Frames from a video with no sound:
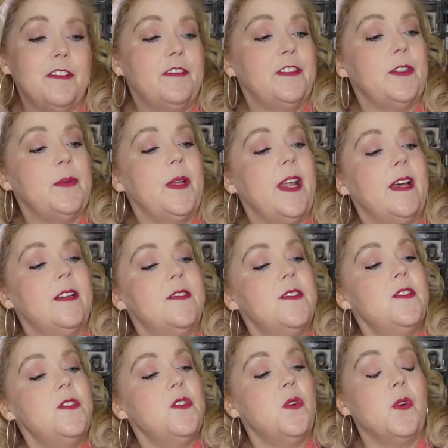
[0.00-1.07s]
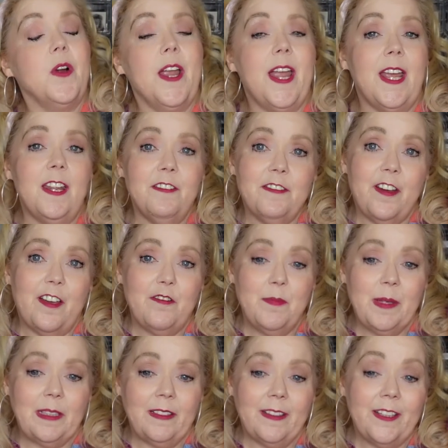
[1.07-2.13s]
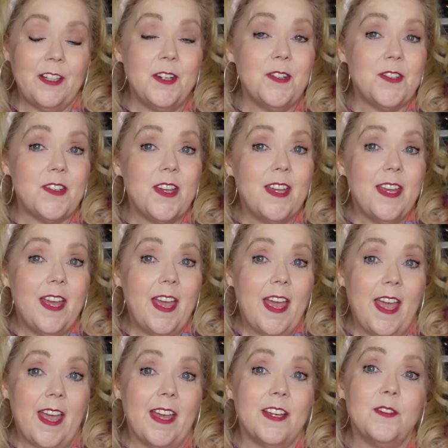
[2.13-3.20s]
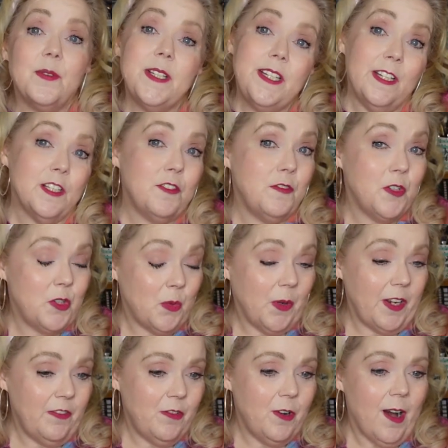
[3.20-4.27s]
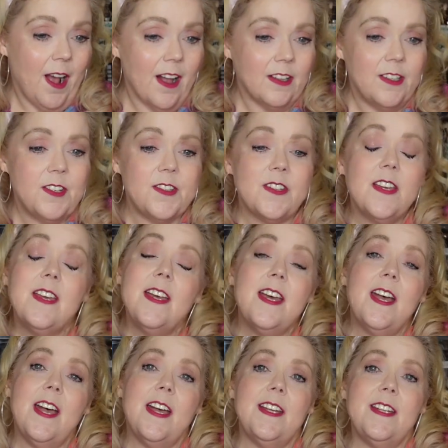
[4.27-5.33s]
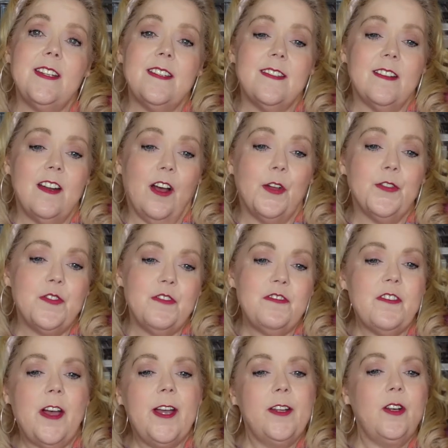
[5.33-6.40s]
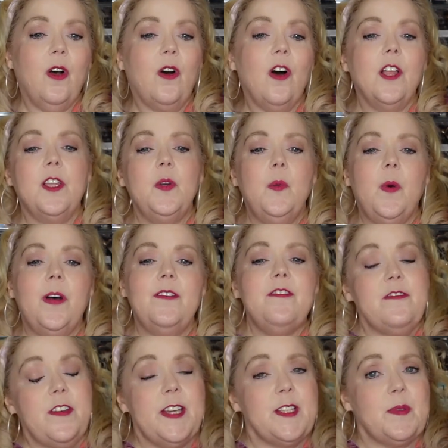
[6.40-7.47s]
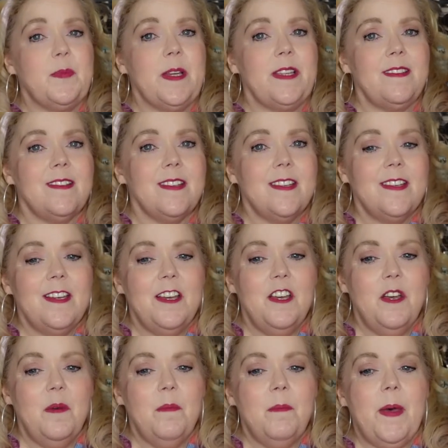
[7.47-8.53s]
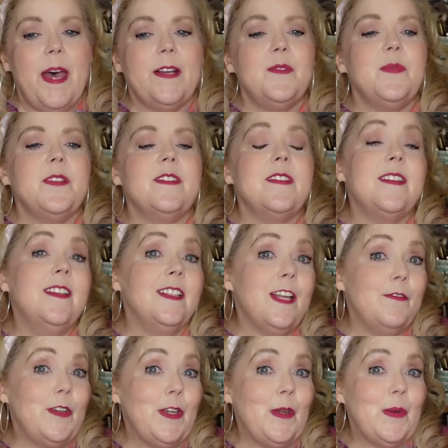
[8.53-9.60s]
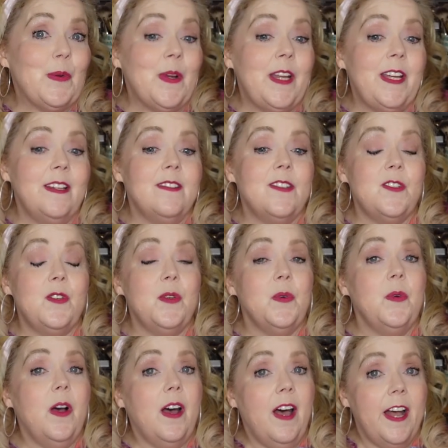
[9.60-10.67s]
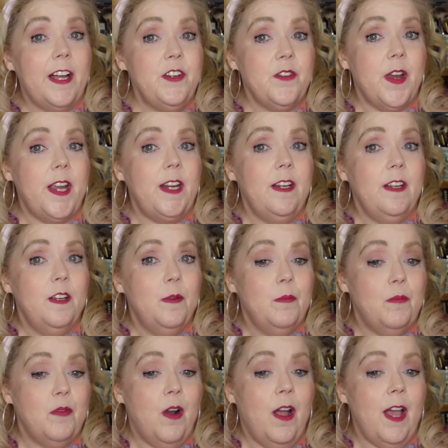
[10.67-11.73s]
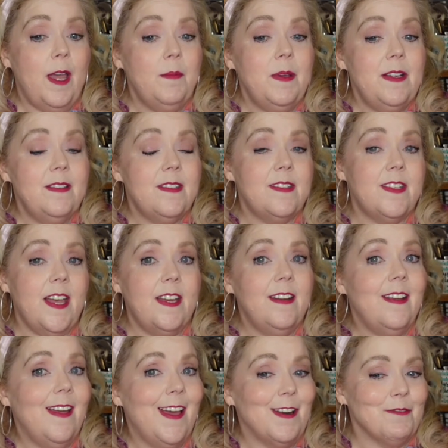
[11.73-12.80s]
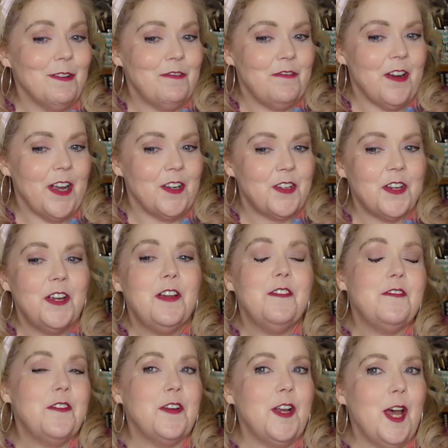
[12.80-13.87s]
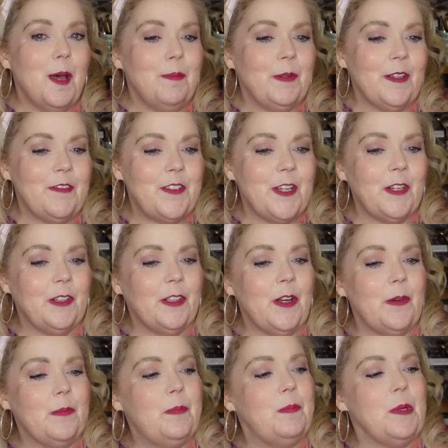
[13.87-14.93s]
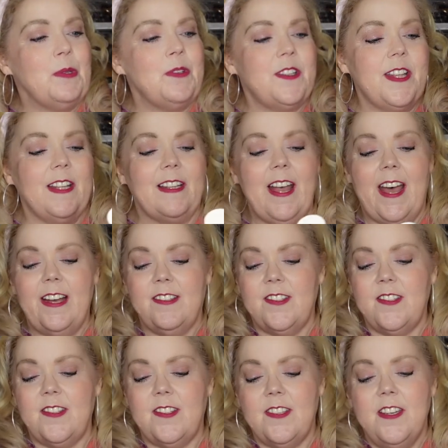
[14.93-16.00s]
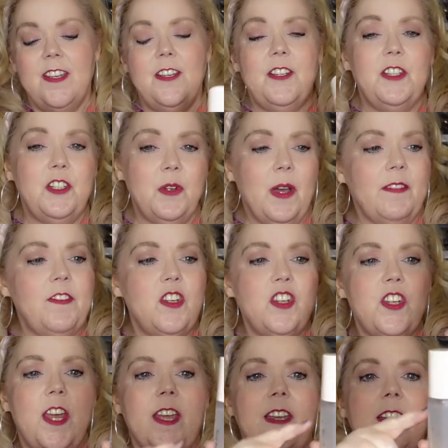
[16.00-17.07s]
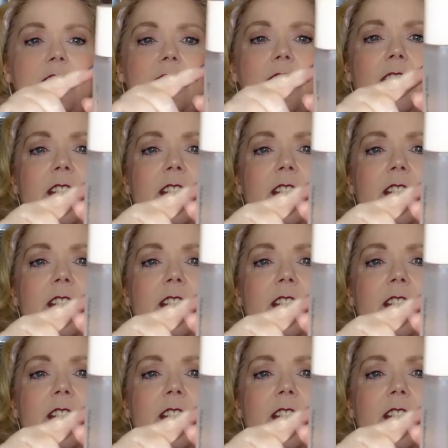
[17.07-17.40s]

fluid ounces or eighty-five milliliters and retails for twenty-four dollars, and it is an ultra-fine all-in-one face mist packed with skin-loving ingredients to hydrate, prime, set, and refresh for an uplifting glow boost that lasts. You do have to shake it.